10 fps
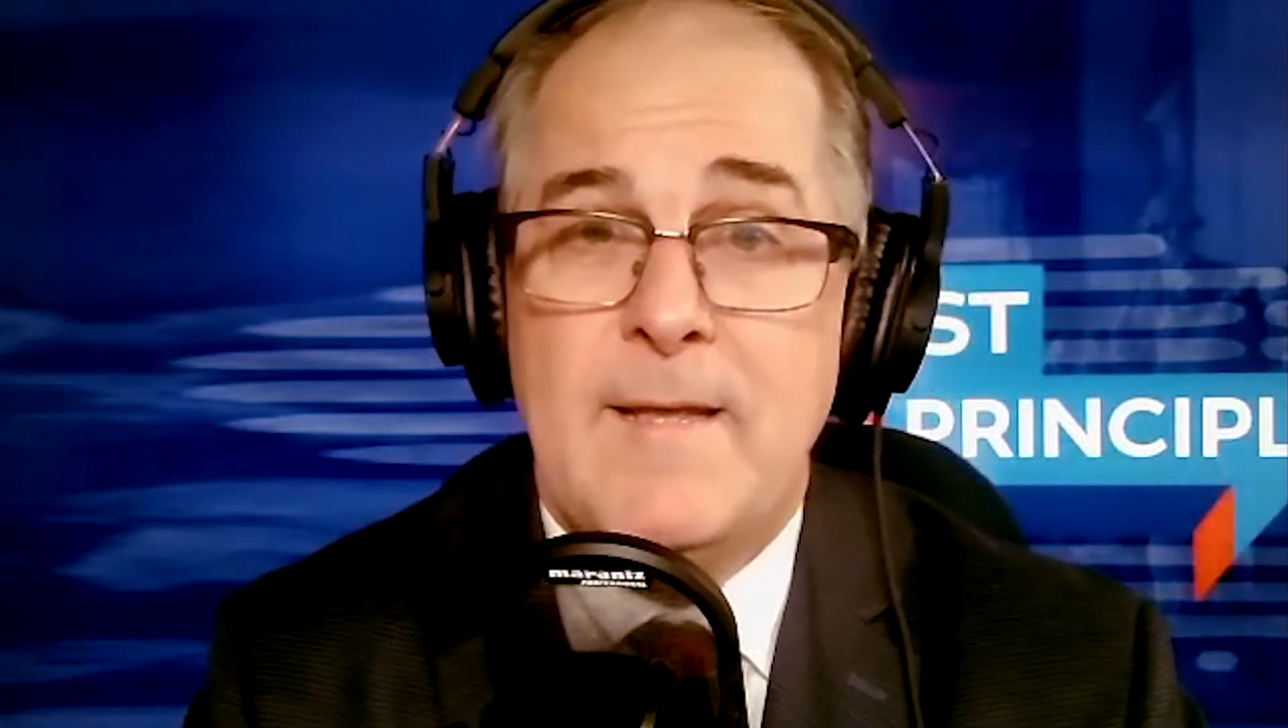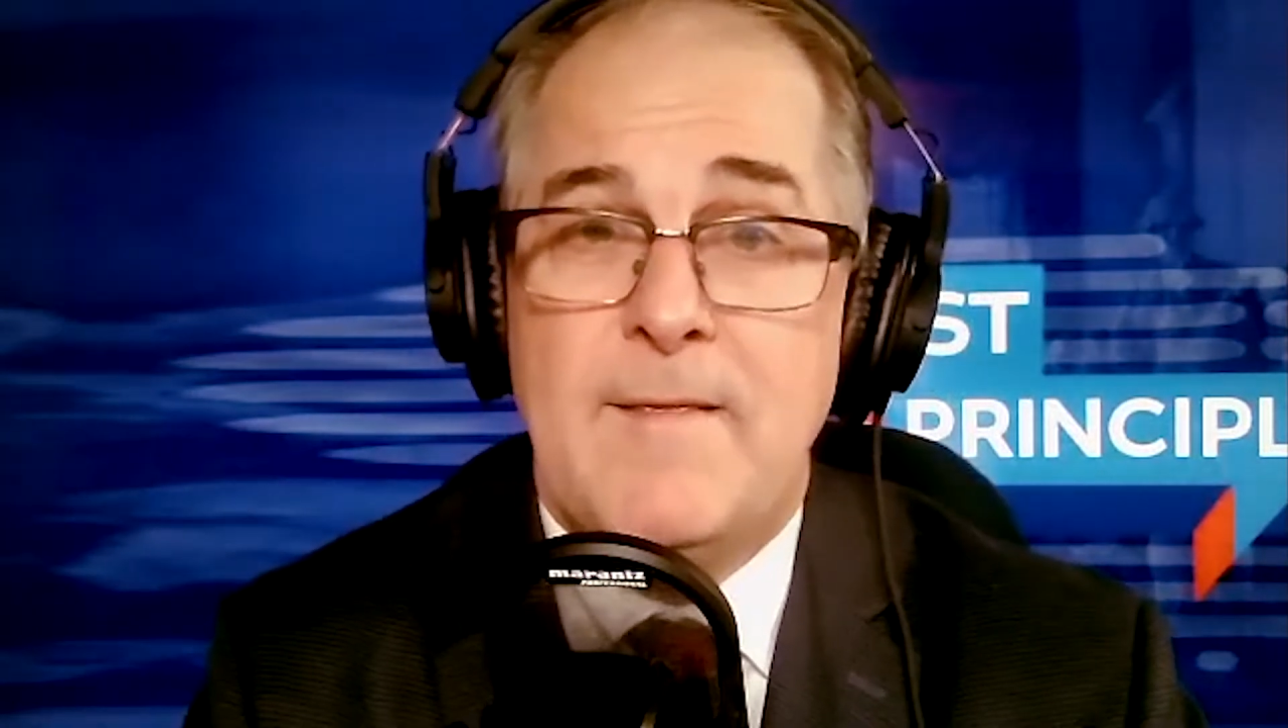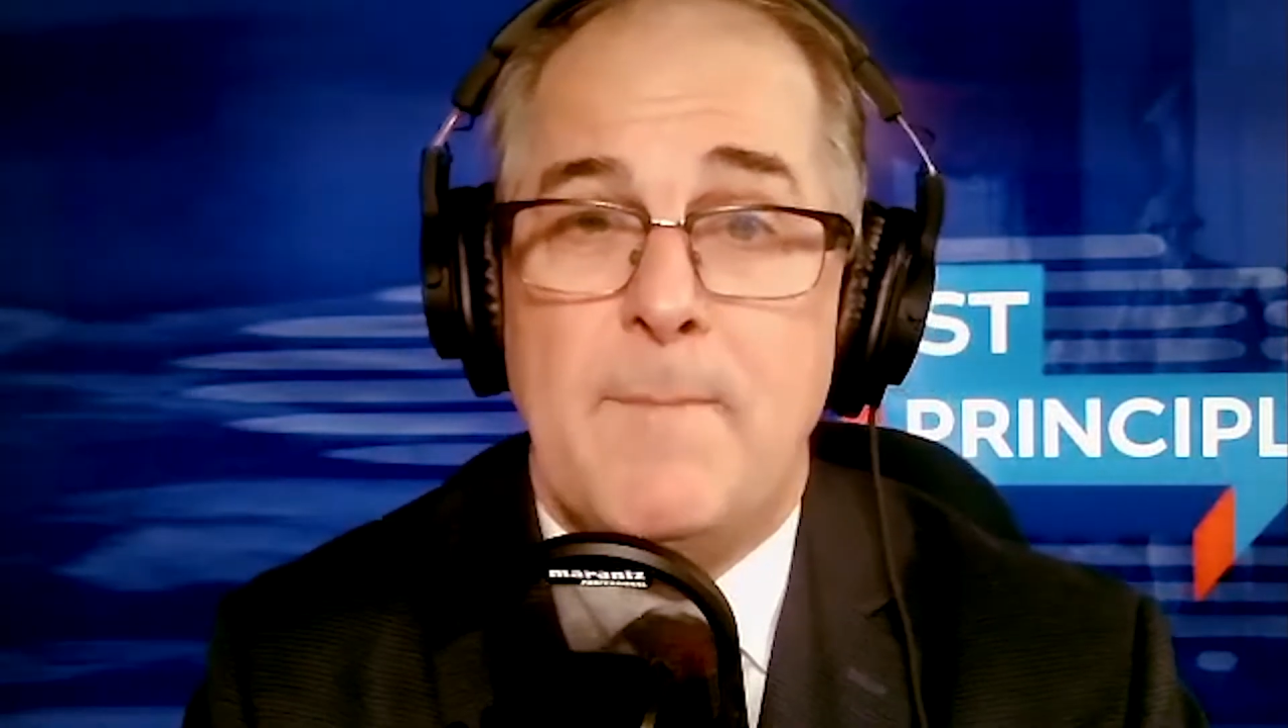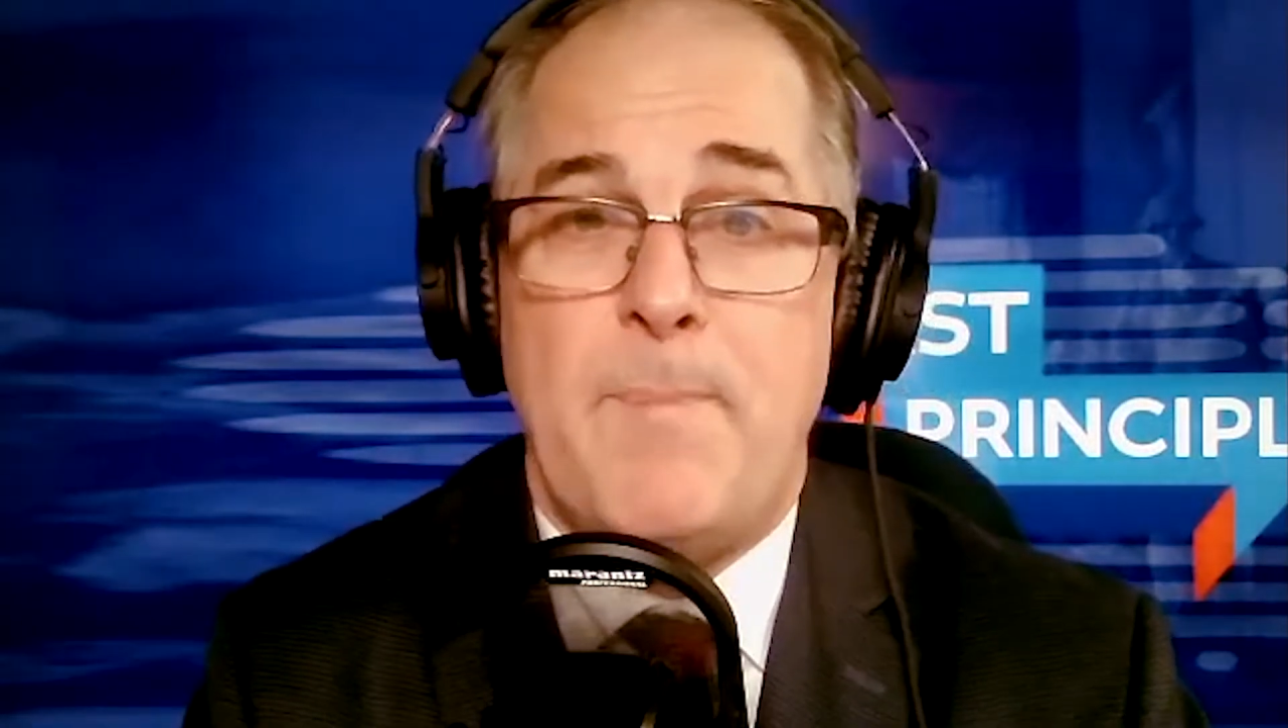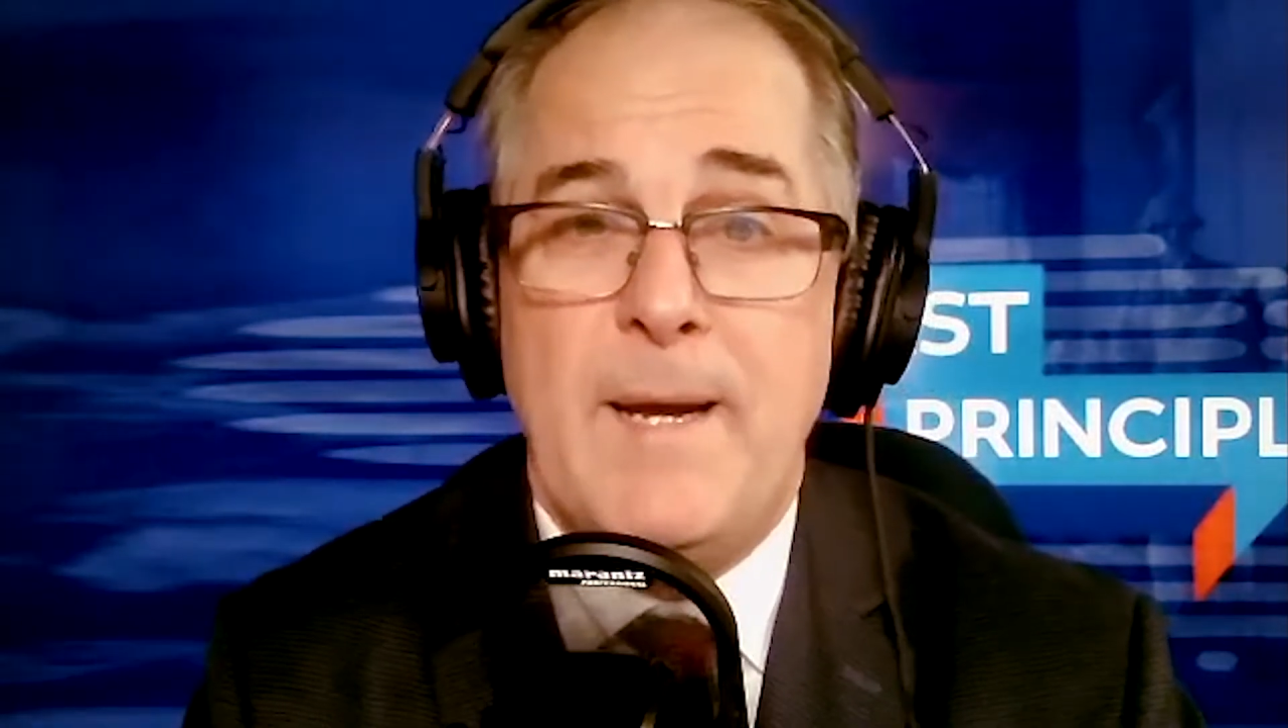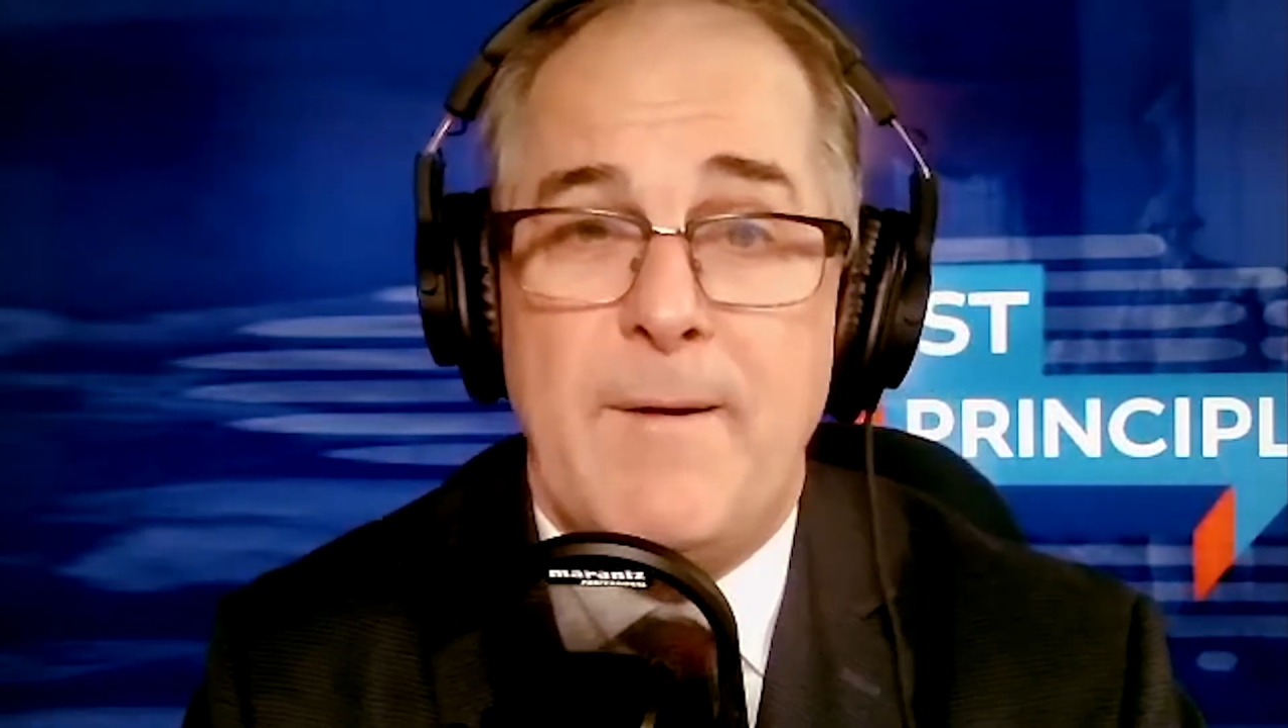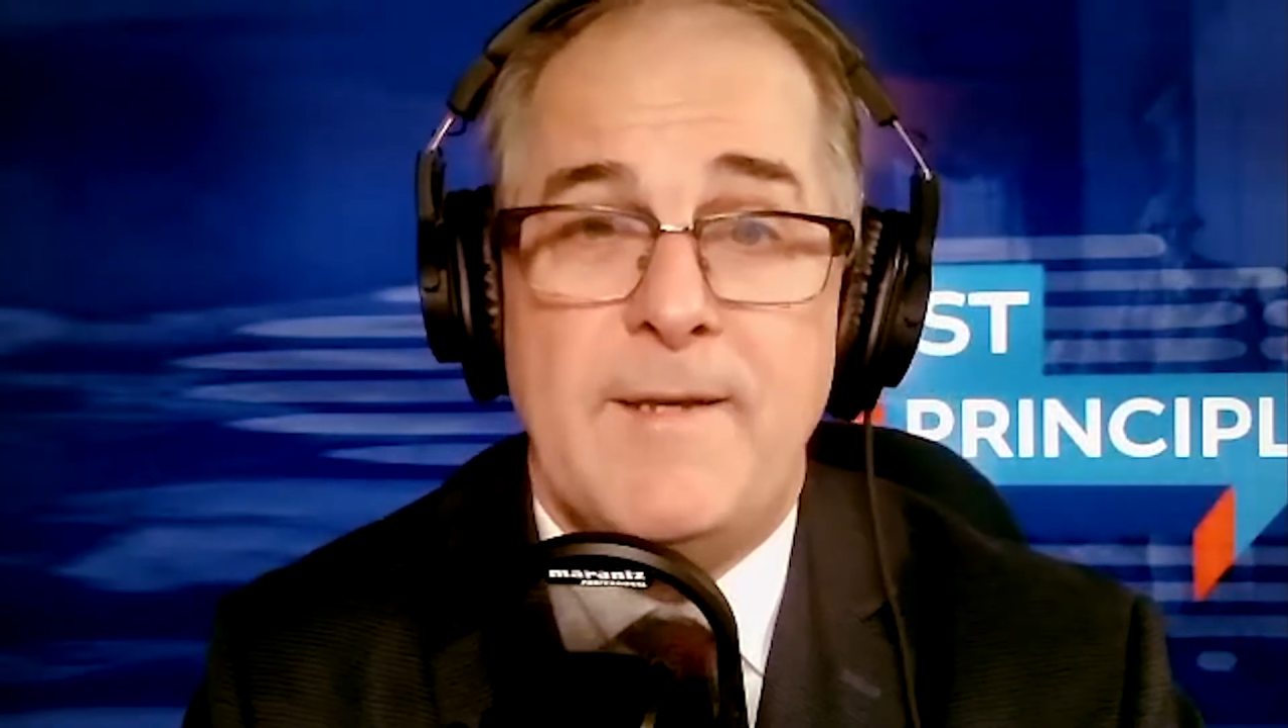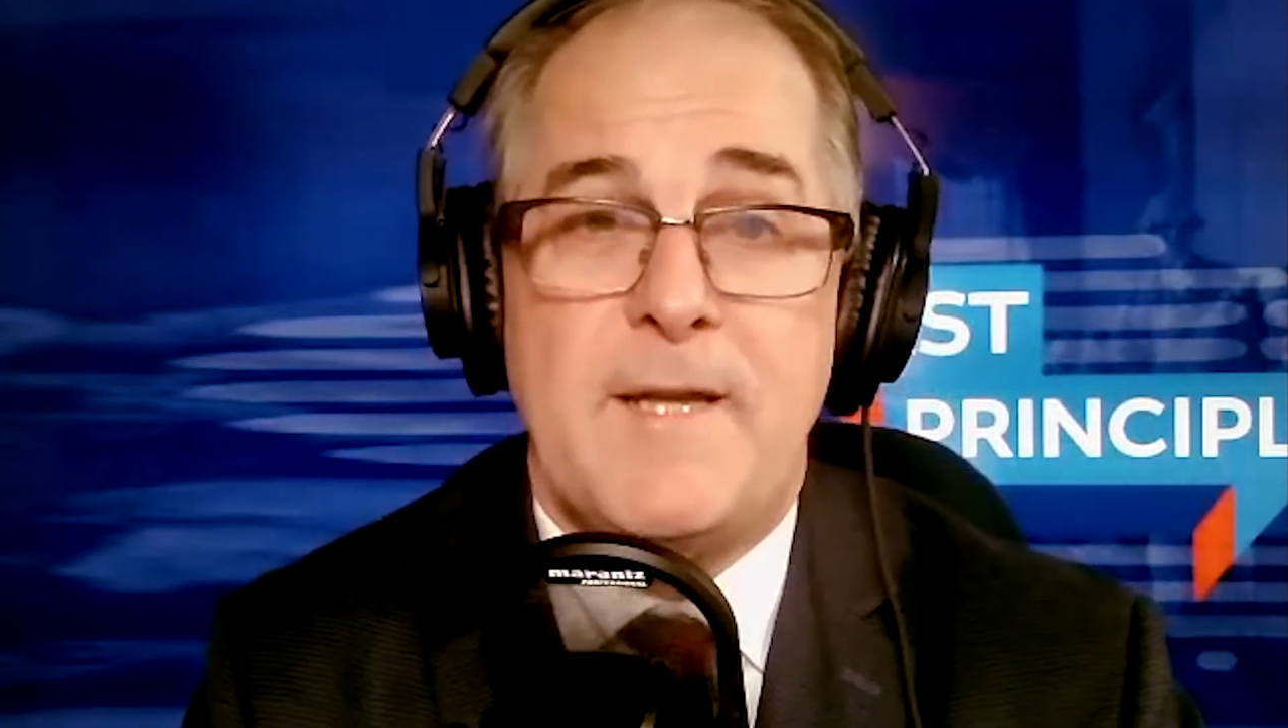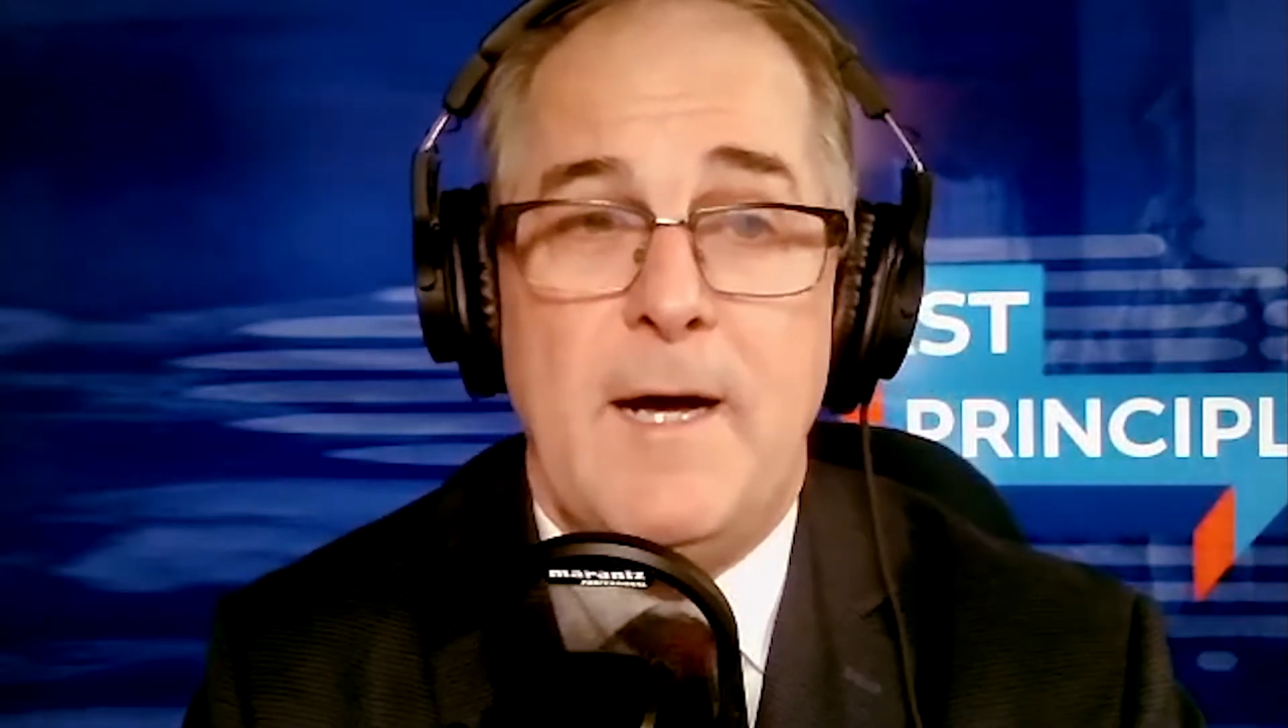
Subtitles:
the parent